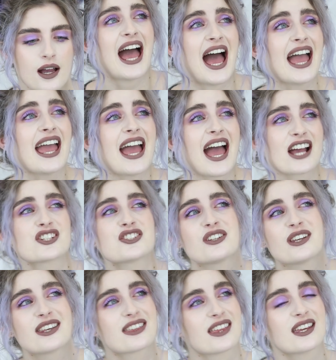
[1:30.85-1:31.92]
I
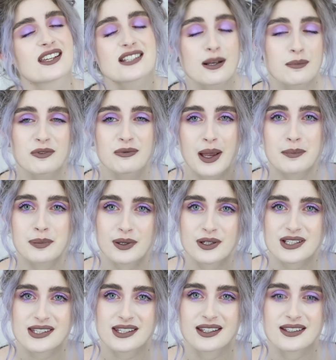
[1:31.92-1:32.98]
actually think some of my
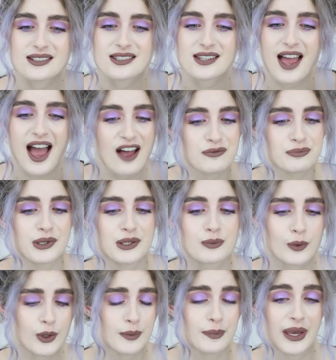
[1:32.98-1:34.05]
piercings have been
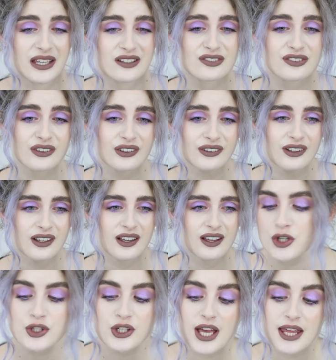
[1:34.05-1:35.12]
more painful.
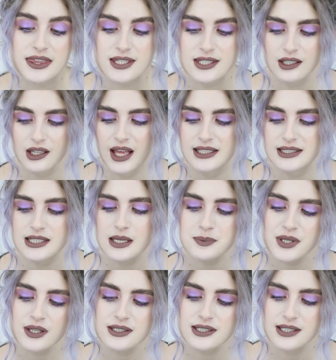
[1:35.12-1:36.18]
Also got this a lot,
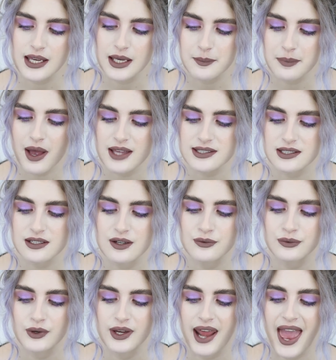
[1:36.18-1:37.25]
tips on staying
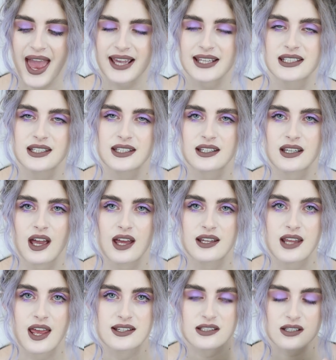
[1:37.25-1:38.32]
positive when acne
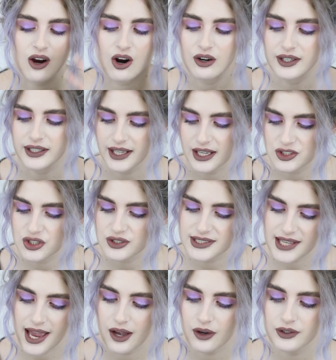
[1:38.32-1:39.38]
and scarring gets you
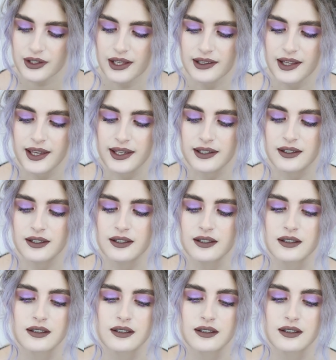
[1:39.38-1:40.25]
down, and like,